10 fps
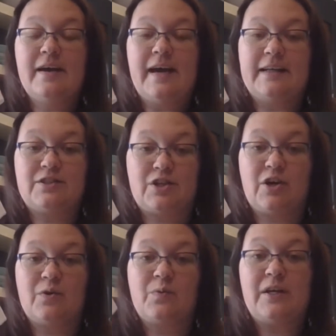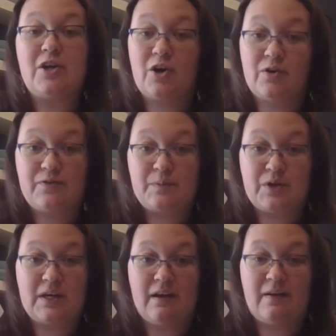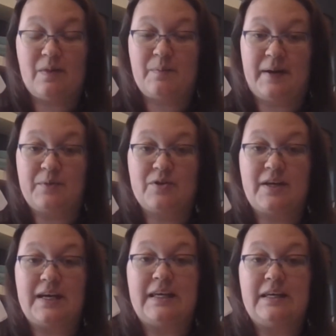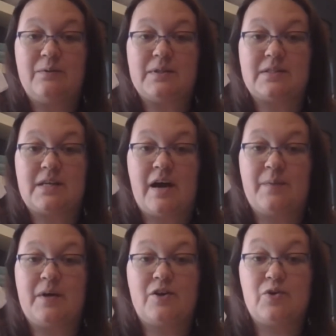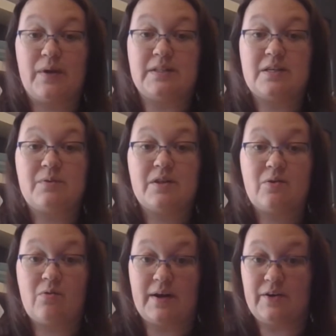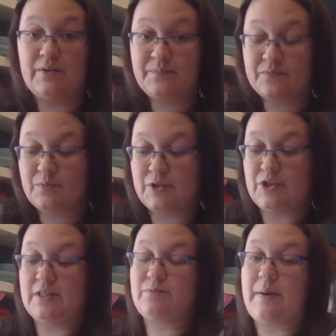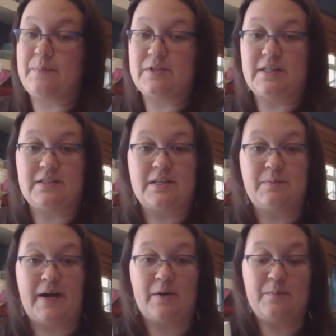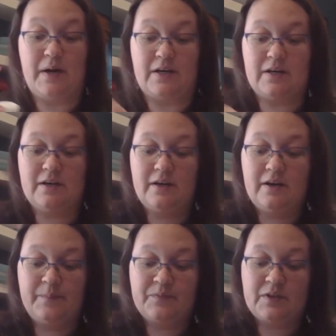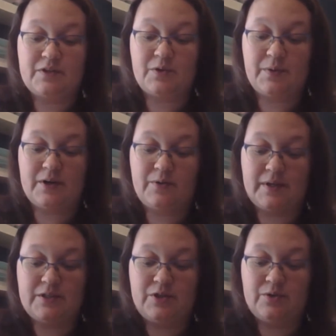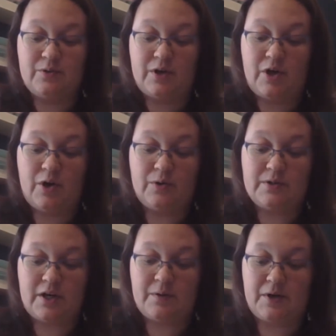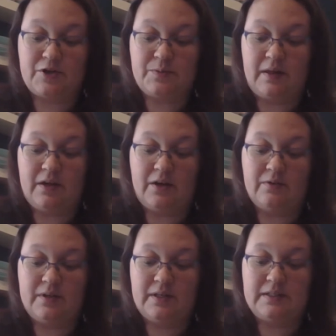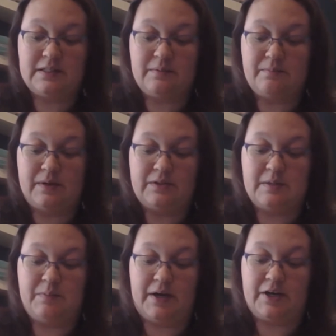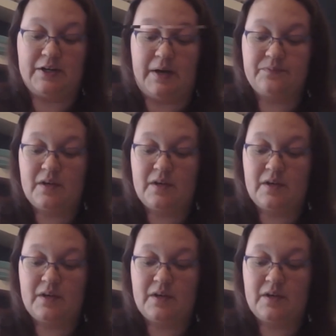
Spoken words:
And so we know from looking in the Bible that he was anointed with oil, which is represented by our butter. So we're going to coat our marshmallow in some melted butter.